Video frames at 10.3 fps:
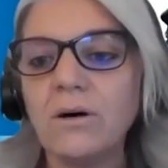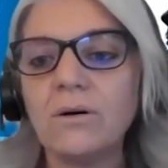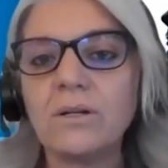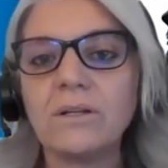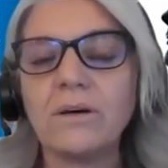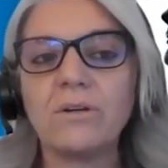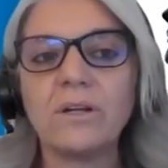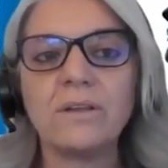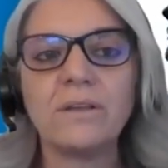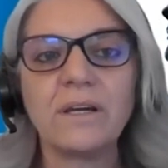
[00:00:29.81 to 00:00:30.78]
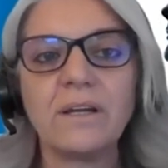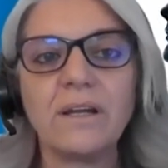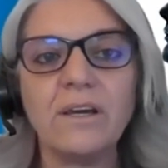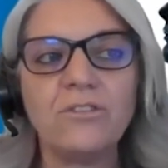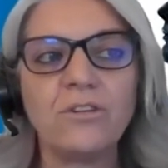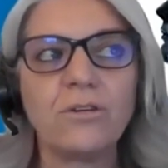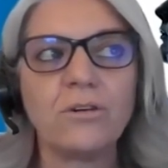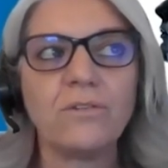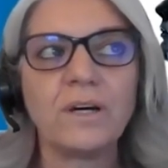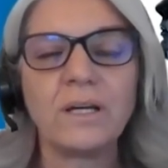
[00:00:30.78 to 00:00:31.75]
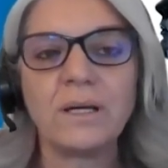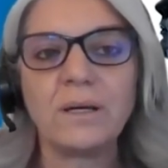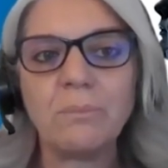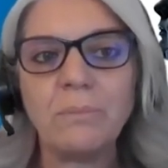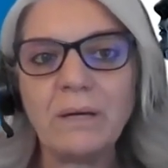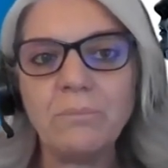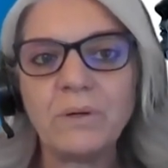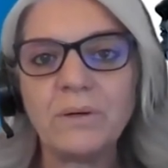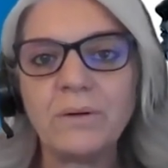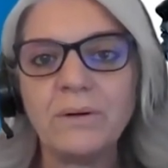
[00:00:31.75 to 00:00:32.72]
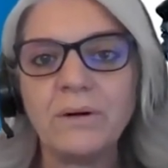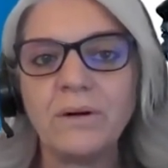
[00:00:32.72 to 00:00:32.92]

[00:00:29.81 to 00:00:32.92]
on the creation of a paper,